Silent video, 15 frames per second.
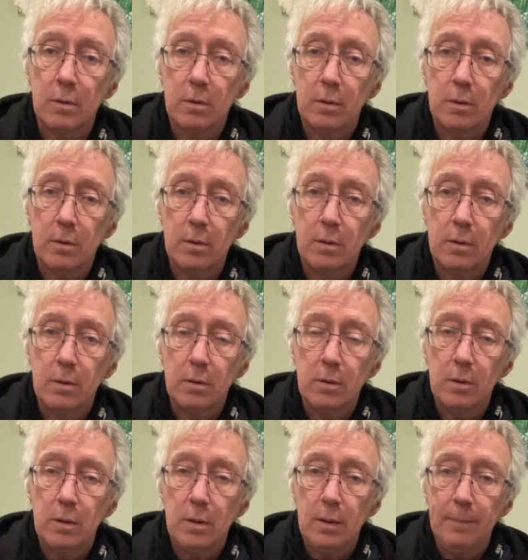
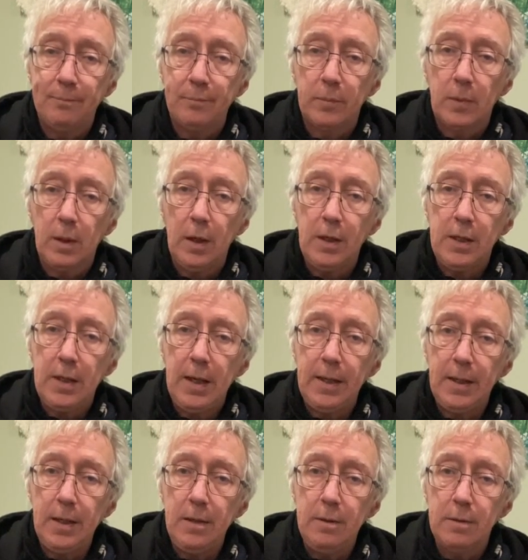And
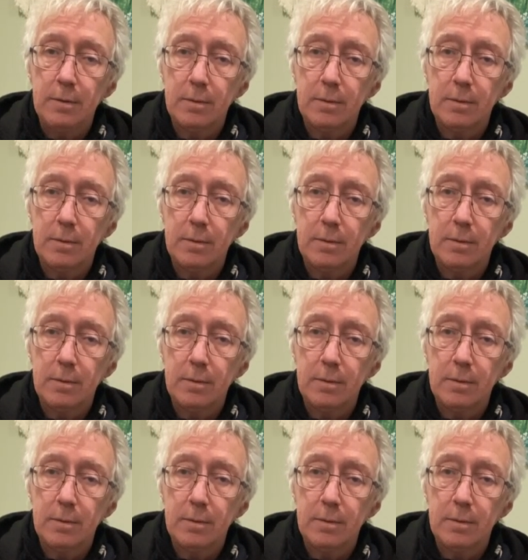again,